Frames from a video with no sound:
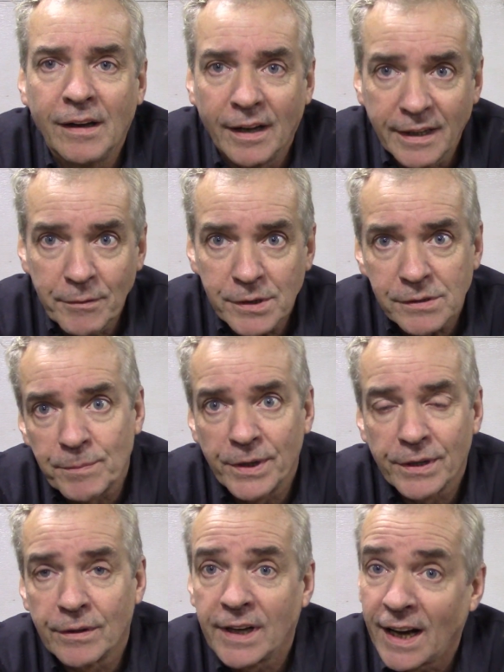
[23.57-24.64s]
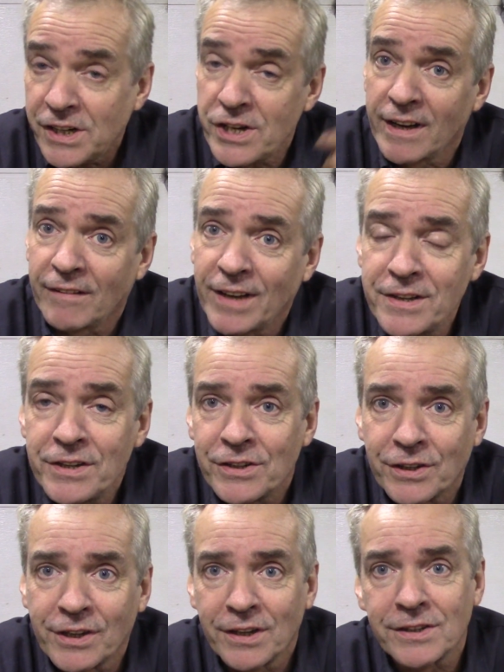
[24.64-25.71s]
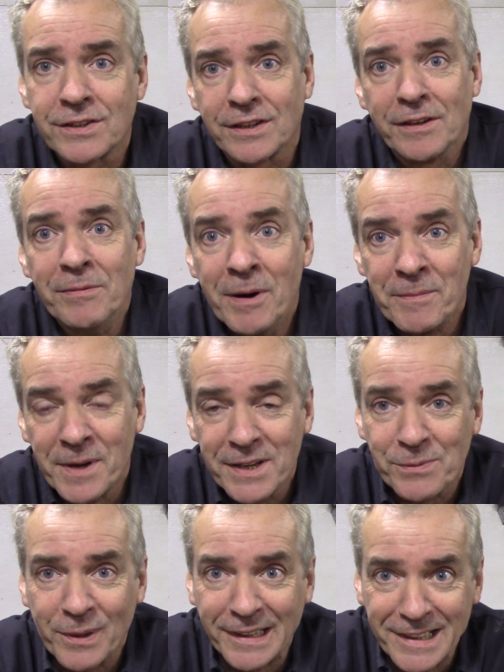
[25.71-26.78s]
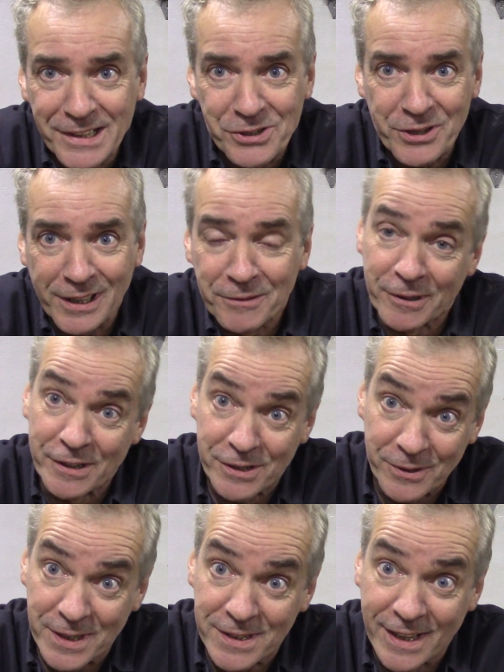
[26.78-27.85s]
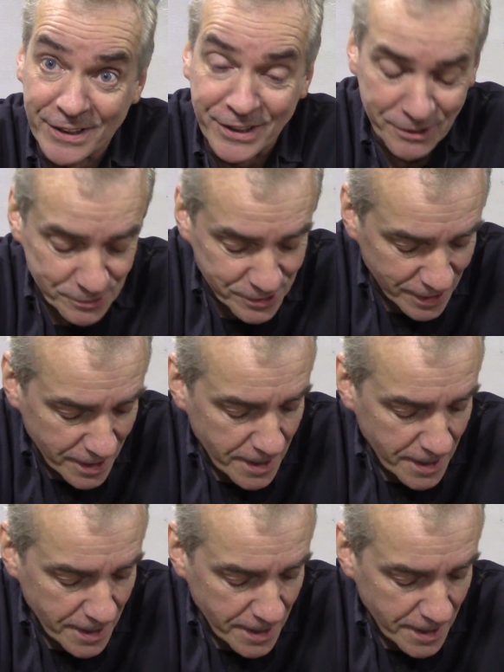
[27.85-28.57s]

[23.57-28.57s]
And it was pretty good actually. I've lent it to Curtis at the moment. He's welded his trailer with it, so it is getting used.